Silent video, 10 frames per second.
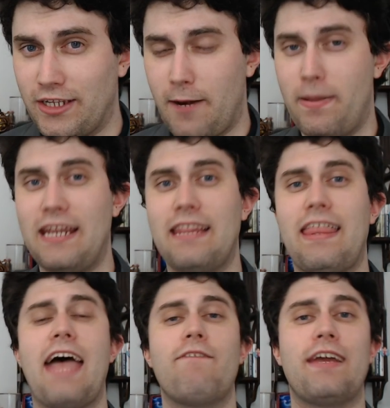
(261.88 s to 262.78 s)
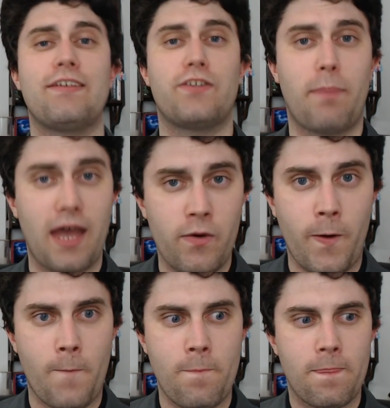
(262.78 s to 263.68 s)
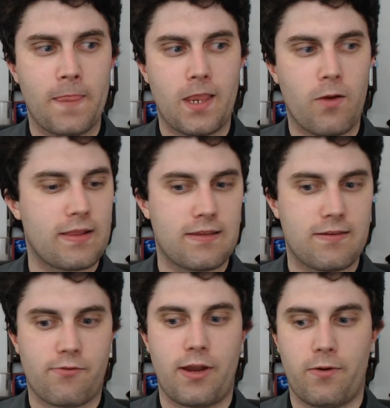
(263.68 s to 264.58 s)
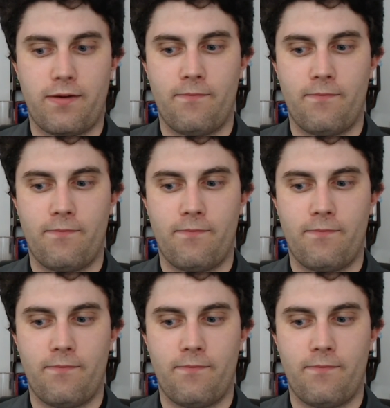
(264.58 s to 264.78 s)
Pitted the heavy against the pyro. Oh wait, this is the right one.